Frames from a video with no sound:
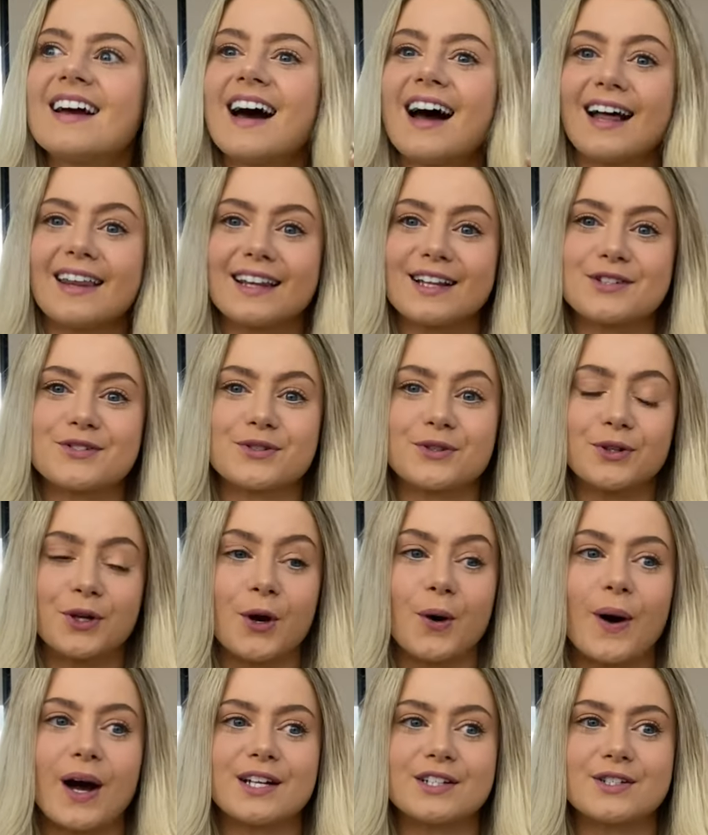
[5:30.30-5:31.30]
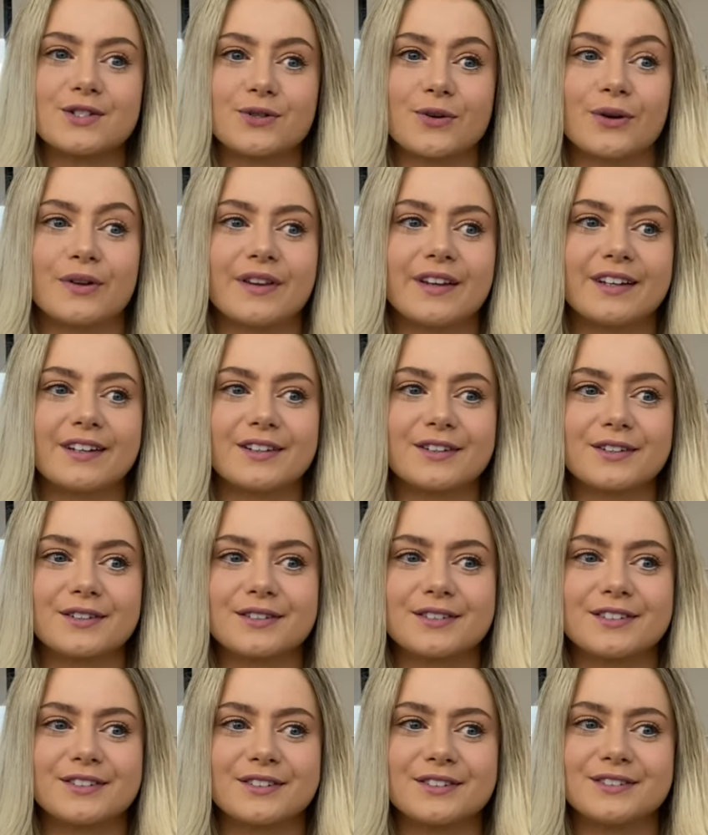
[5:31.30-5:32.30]
unless you know, I just don't think
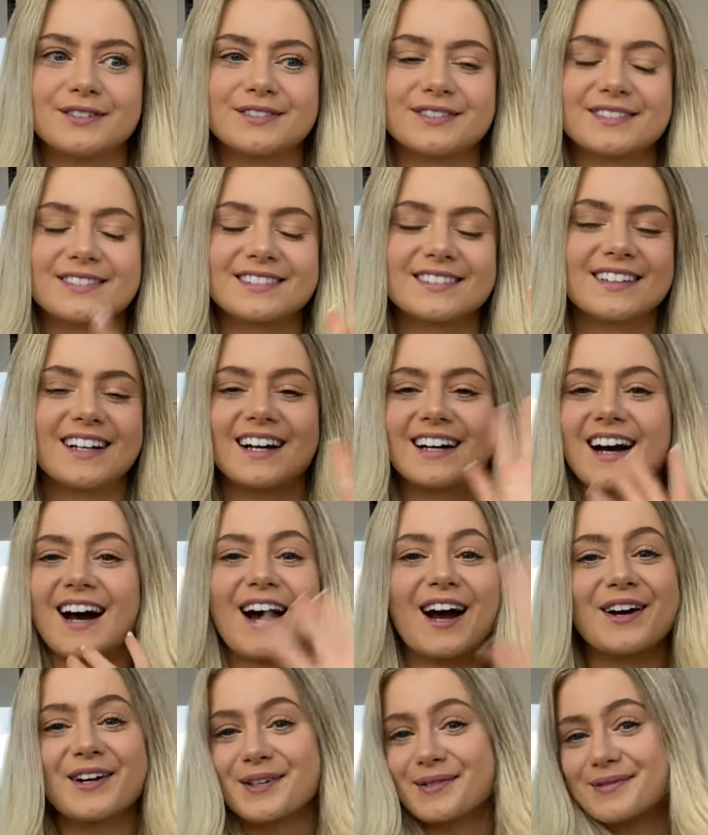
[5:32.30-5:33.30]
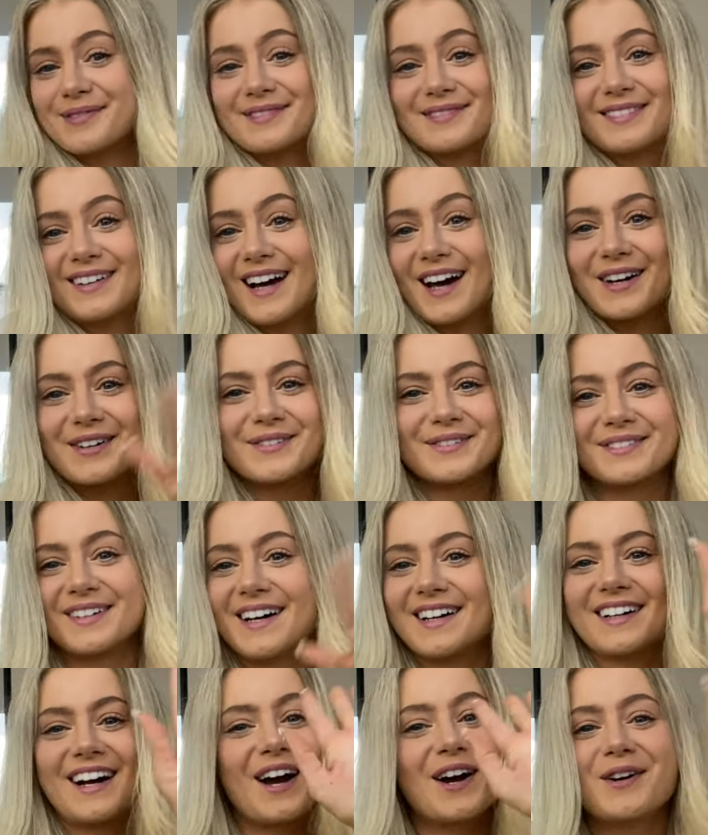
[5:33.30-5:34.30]
you'll, I
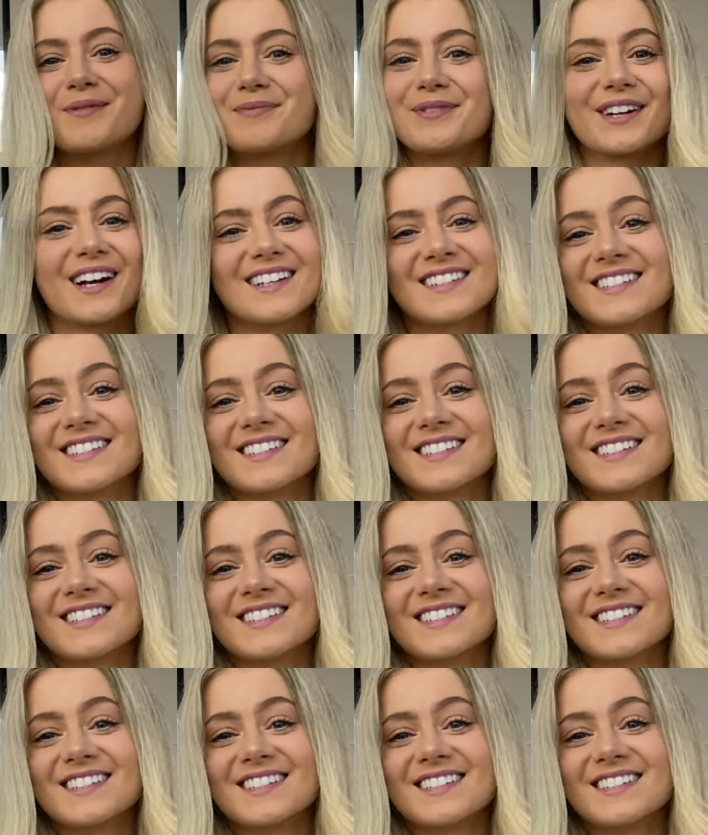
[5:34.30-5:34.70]
hope you guys